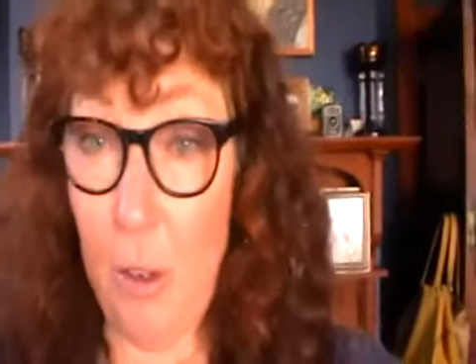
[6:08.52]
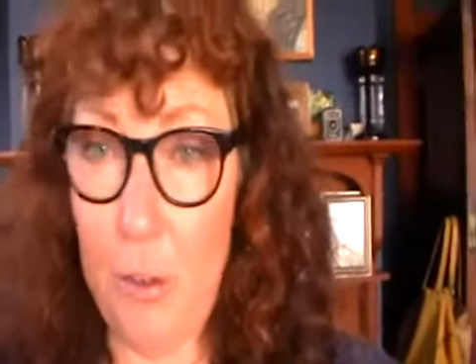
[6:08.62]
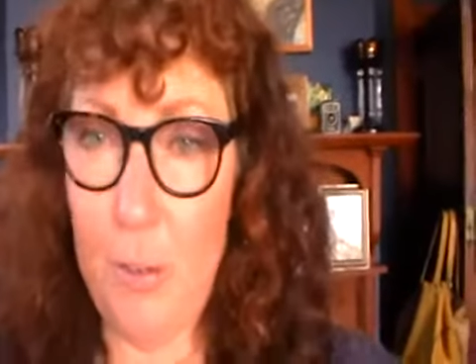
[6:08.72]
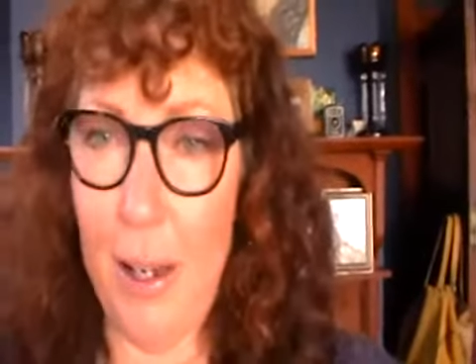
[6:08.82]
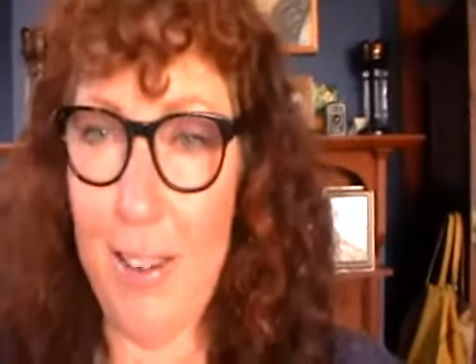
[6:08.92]

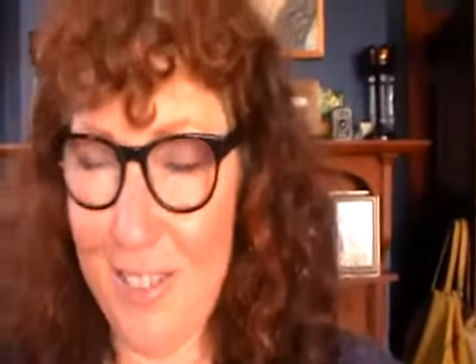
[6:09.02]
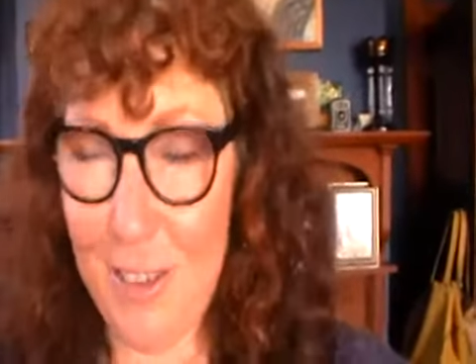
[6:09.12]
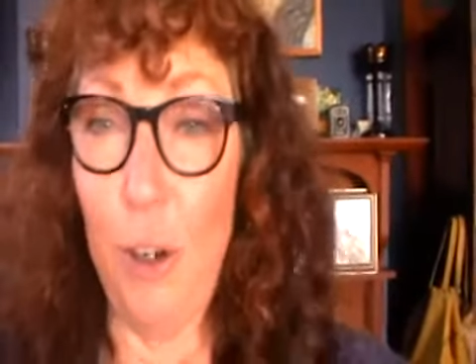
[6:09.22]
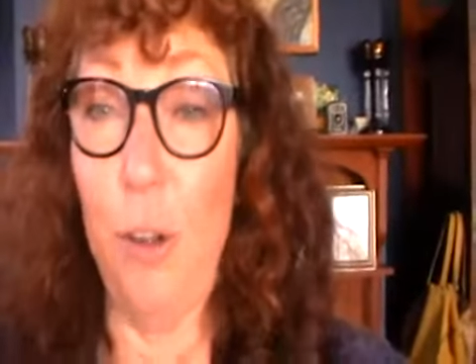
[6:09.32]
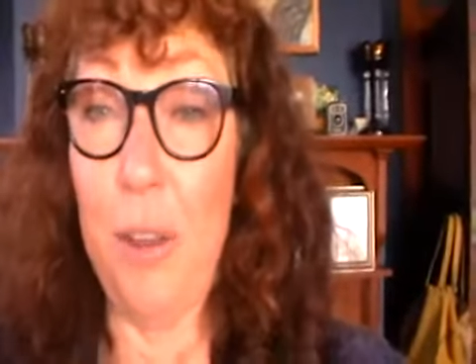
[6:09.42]
those days,
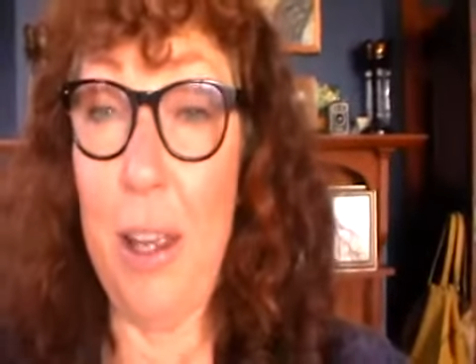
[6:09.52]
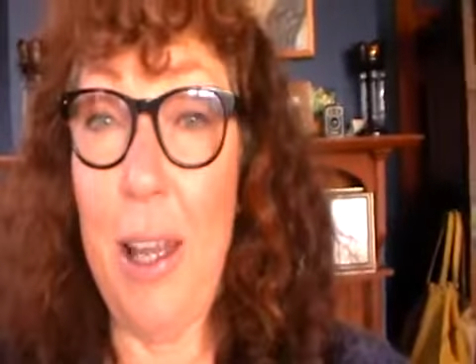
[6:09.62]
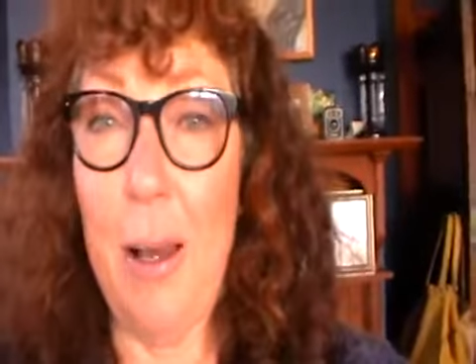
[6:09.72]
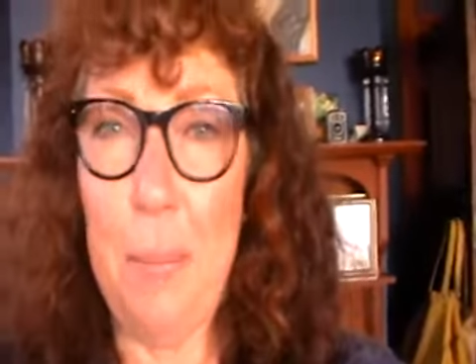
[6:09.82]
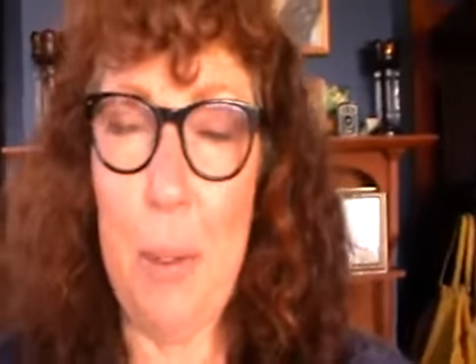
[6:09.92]
you know, that
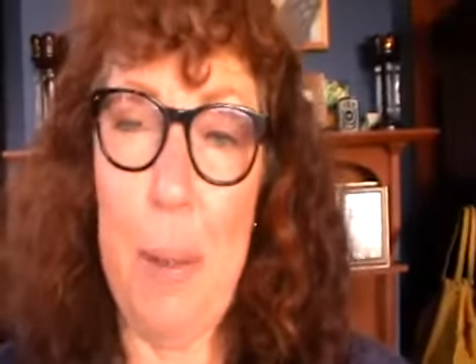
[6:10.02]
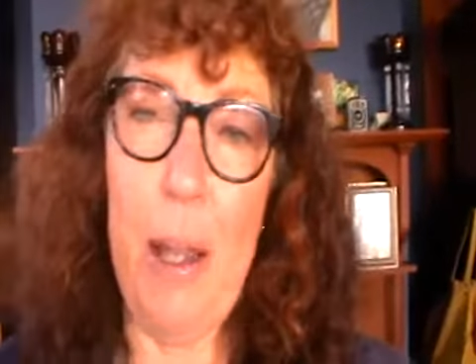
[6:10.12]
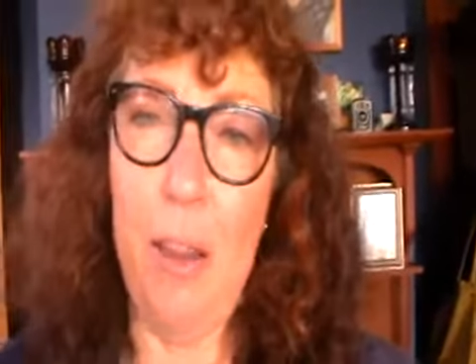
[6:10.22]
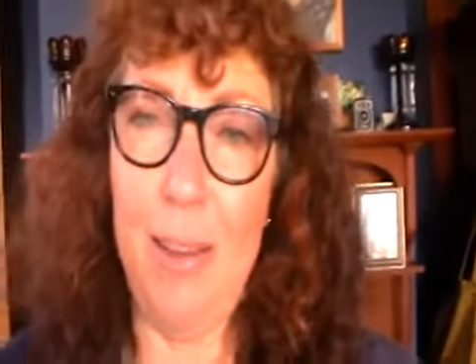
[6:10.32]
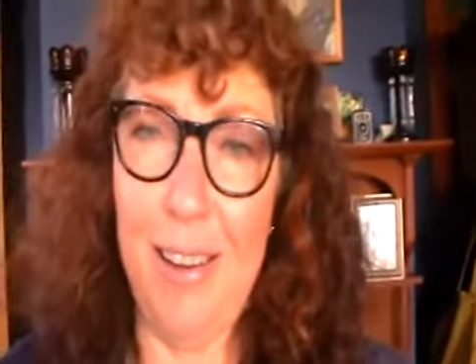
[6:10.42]
can't be a
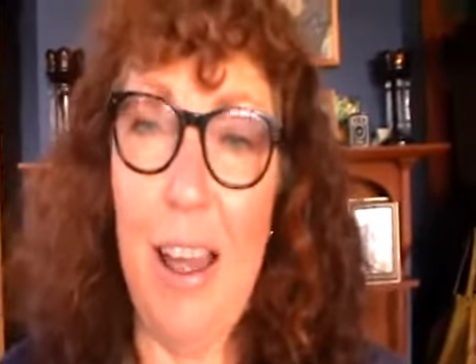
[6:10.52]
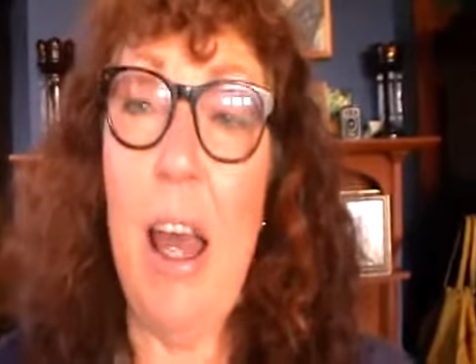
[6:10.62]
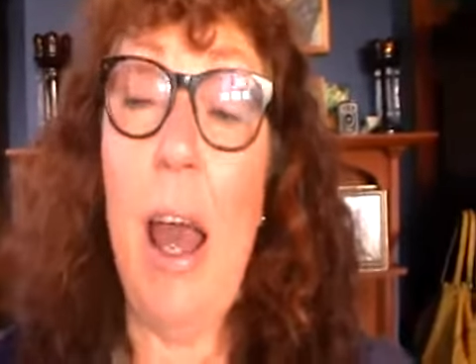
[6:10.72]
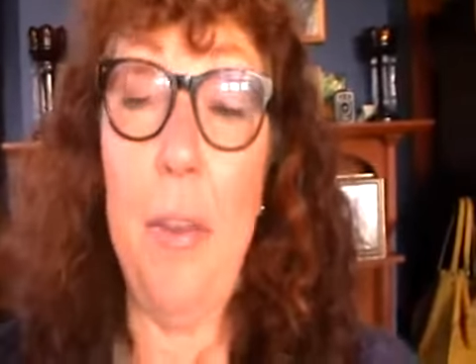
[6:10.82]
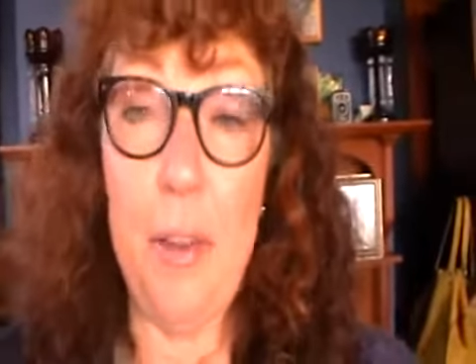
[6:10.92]
bad thing,
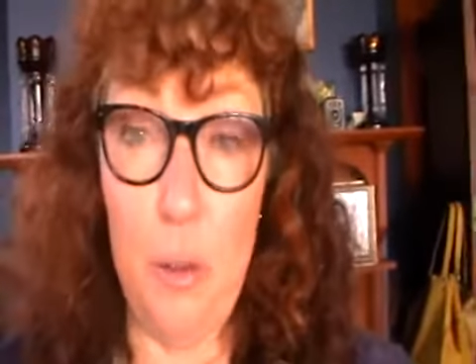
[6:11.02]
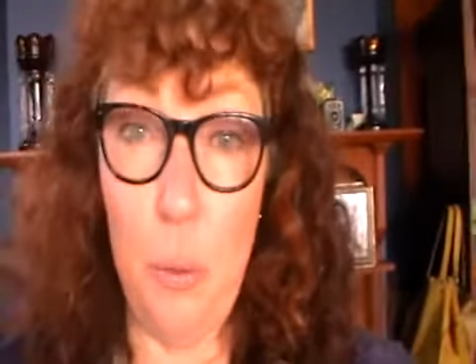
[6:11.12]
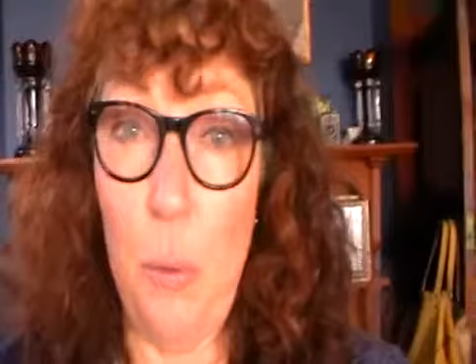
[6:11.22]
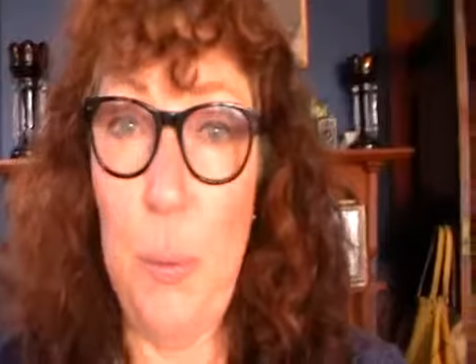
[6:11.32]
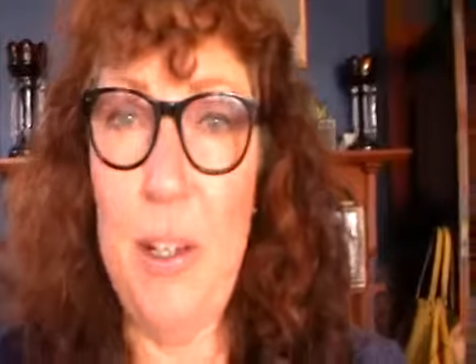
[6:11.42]
and
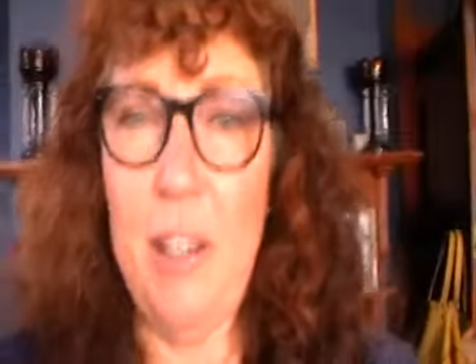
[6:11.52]
that's what we